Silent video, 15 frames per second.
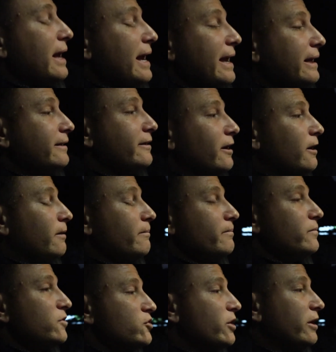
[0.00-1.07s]
and
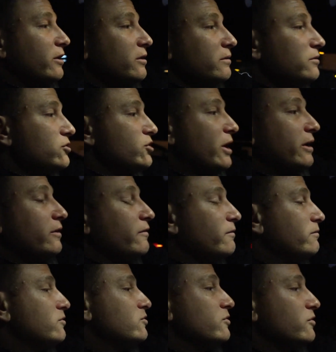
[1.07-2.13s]
try
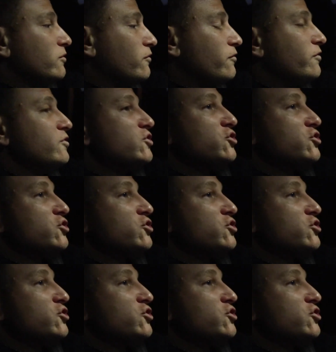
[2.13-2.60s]
to